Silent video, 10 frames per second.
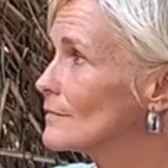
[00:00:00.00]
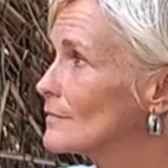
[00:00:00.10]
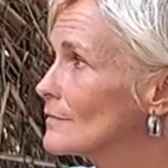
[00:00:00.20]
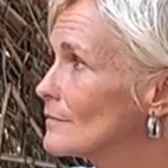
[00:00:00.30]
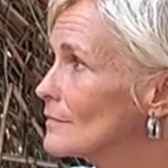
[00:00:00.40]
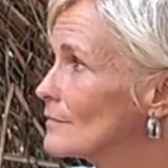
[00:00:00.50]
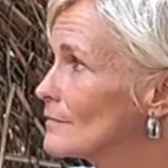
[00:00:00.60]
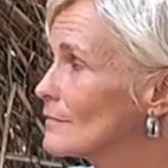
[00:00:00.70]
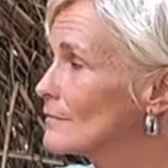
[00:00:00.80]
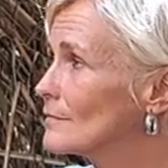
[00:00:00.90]

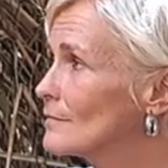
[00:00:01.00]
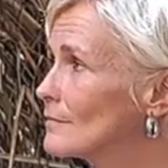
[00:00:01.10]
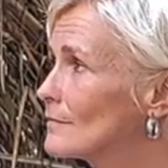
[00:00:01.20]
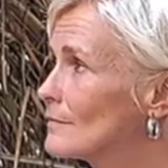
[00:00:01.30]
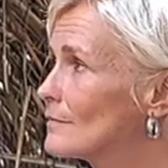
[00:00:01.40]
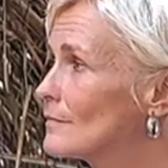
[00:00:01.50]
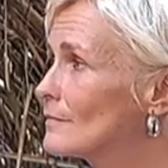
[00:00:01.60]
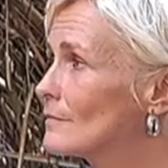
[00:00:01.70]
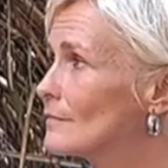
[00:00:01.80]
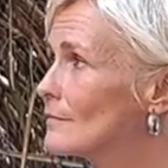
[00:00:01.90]

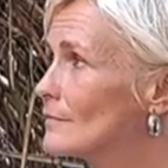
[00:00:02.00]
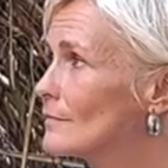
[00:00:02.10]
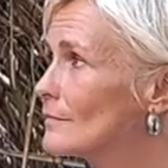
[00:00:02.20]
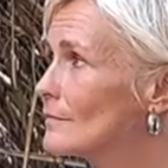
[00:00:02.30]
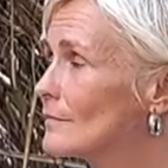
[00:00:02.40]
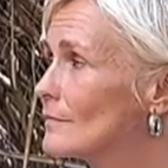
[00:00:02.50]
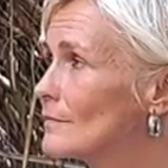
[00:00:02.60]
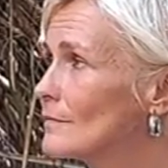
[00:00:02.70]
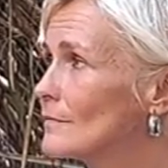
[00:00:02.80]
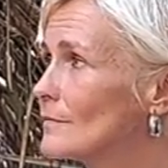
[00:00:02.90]

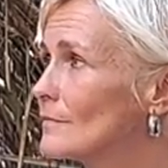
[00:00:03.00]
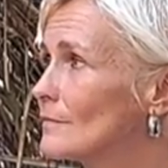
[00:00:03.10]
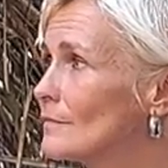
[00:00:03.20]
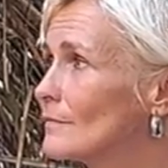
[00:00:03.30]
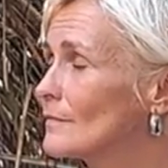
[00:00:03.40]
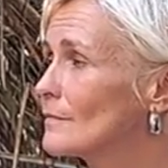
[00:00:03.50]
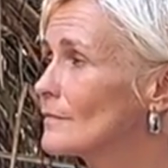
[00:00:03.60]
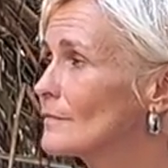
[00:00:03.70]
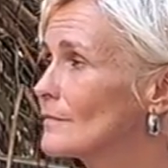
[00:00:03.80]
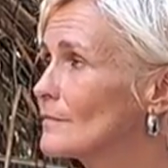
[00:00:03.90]

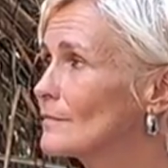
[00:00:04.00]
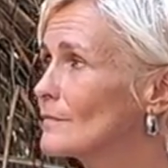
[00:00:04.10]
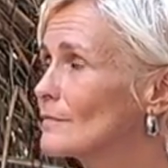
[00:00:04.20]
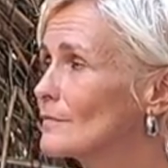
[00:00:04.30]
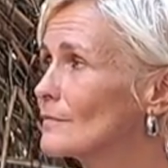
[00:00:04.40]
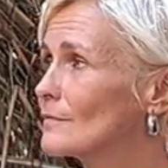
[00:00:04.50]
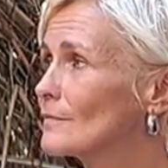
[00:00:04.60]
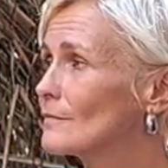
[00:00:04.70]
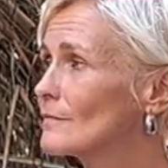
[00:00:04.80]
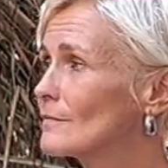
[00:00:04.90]

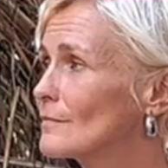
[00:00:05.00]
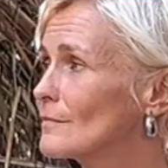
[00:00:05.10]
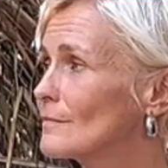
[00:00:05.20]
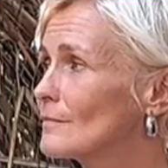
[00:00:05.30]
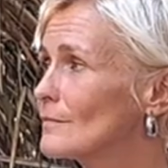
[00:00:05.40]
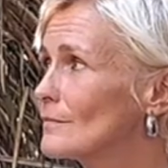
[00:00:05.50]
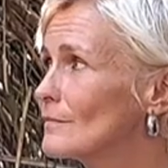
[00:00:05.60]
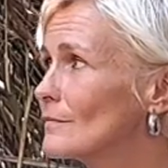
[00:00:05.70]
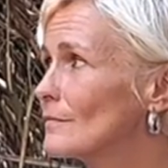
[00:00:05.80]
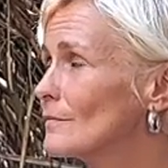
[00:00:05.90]

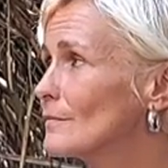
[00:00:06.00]
No words are spoken by the person on screen.